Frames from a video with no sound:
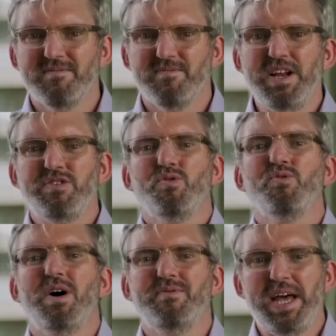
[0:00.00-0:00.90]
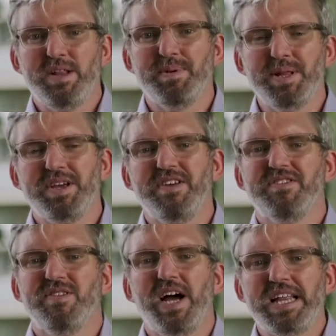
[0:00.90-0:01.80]
rental availability
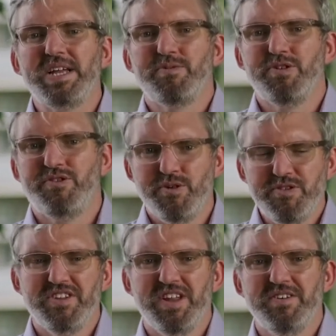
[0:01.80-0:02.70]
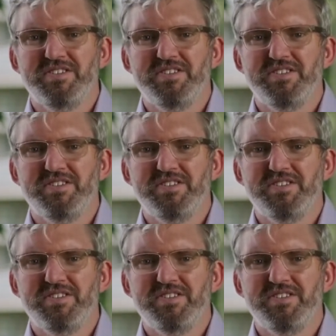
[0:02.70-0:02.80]
is likely to reduce in those